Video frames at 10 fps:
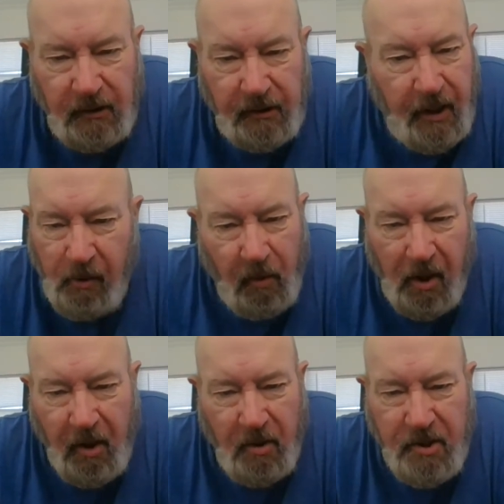Neither one
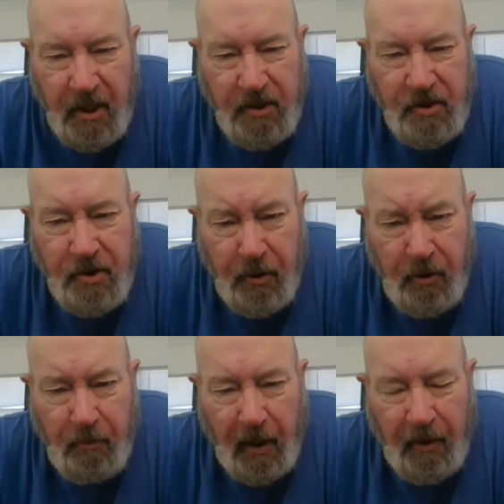of those things are
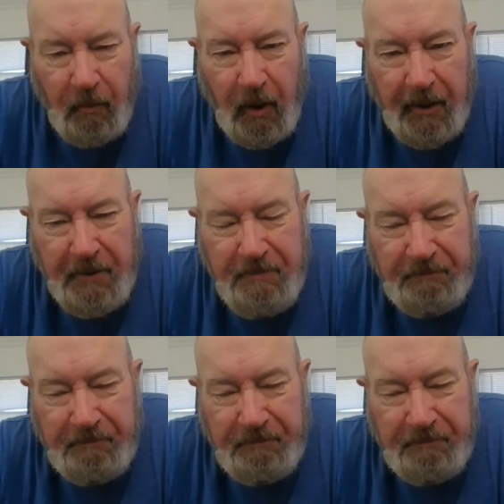true, by the way.